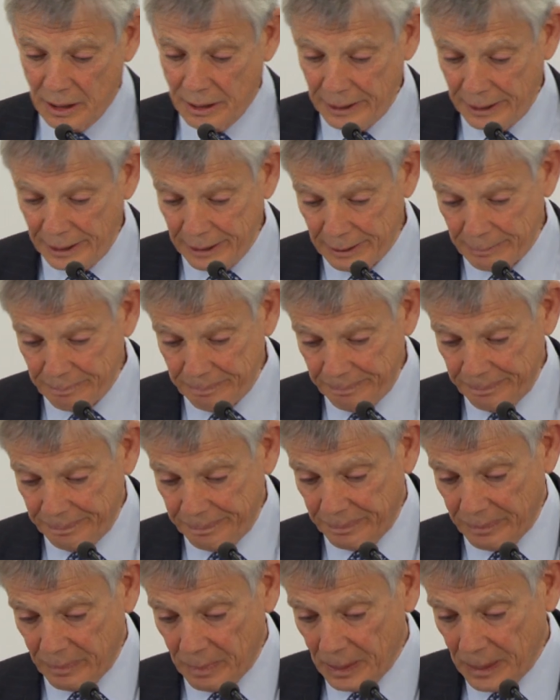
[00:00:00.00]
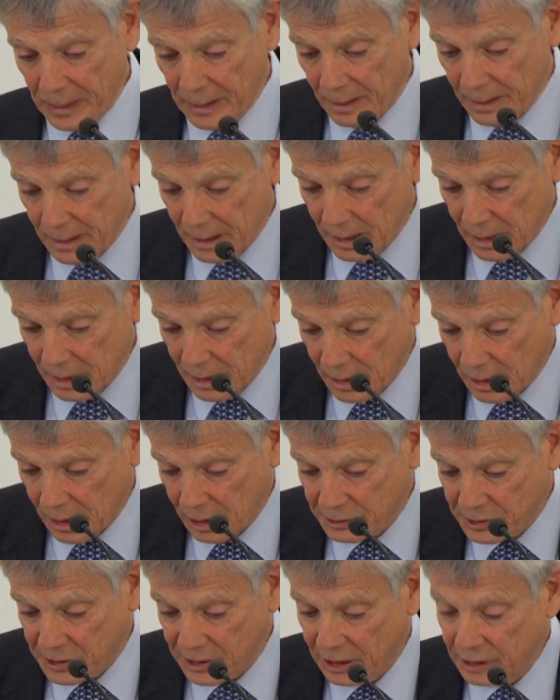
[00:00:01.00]
I'd
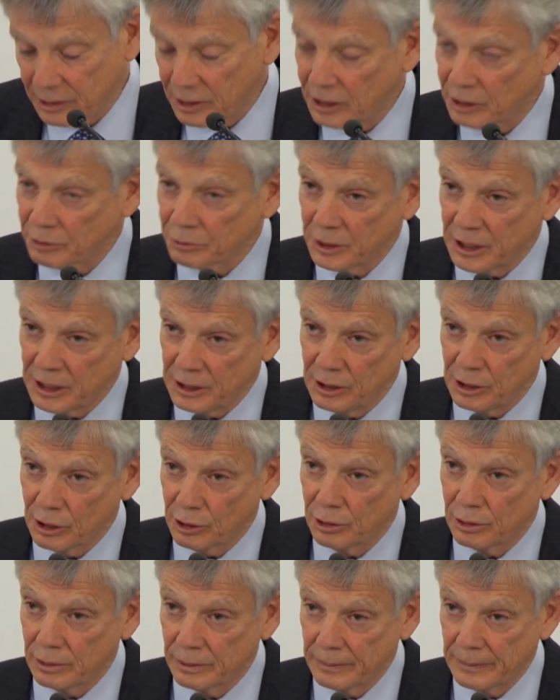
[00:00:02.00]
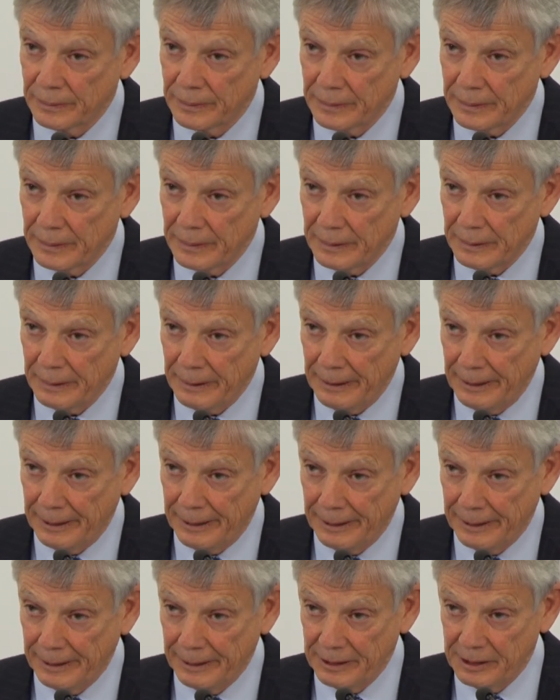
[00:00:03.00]
say the El Niño,
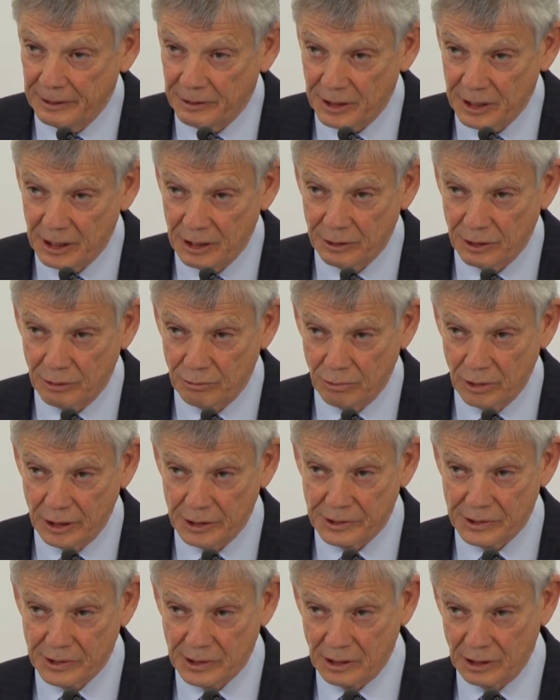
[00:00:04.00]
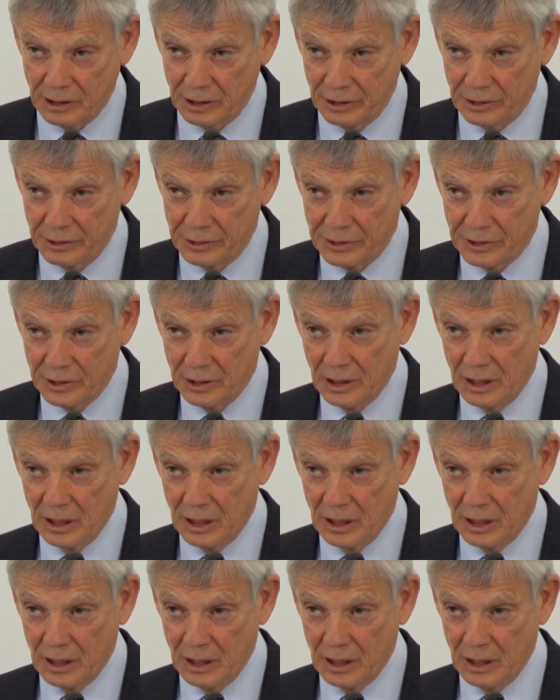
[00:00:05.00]
and there the risk is